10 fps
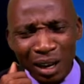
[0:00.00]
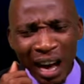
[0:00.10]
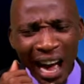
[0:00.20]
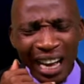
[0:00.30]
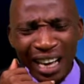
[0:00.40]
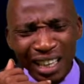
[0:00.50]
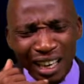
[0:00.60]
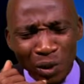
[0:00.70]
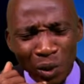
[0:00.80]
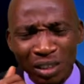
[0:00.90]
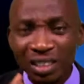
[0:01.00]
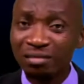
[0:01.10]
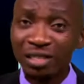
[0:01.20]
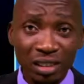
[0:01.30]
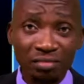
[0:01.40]
I can't hear you.
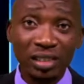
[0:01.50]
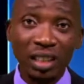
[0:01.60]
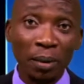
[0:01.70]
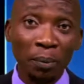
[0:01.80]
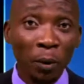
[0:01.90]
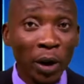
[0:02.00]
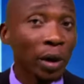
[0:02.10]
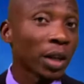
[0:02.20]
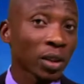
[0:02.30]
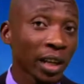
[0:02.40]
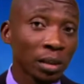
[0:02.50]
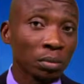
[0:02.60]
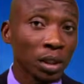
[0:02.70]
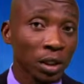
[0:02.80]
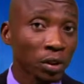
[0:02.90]
You know, but when you wanted to get the
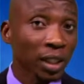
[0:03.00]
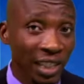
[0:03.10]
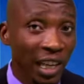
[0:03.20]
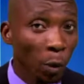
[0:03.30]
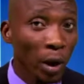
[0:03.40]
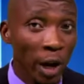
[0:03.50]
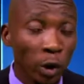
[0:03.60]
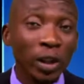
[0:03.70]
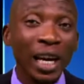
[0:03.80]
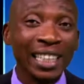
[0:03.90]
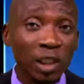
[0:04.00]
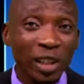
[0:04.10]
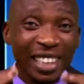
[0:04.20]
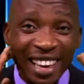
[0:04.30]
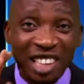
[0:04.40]
money, you did hear well, you did
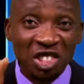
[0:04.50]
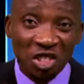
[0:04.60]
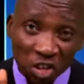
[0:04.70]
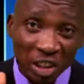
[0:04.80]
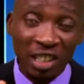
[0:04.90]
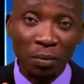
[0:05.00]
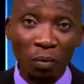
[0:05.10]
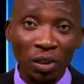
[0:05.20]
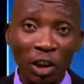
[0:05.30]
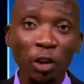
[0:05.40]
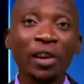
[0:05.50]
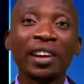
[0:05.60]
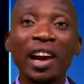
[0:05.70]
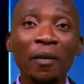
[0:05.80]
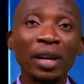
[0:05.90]
hear straight. Your
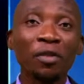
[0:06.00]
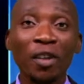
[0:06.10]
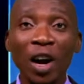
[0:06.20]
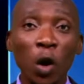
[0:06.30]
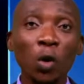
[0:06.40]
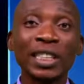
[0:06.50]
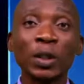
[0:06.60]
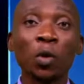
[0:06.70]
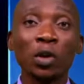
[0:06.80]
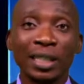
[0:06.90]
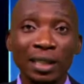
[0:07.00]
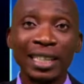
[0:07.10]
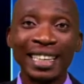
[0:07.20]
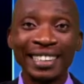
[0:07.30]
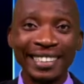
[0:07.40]
hearing faculty was
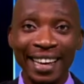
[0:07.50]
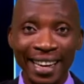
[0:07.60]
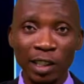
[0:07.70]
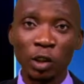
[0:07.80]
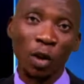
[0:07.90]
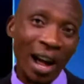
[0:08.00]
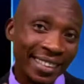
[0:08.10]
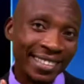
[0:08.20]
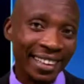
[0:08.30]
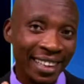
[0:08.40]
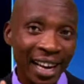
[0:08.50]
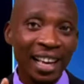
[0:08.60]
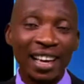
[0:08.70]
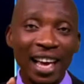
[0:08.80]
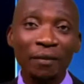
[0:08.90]
intact. Your antenna,
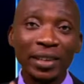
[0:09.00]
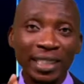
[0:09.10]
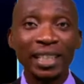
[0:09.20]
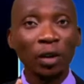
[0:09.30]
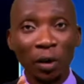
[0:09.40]
everything they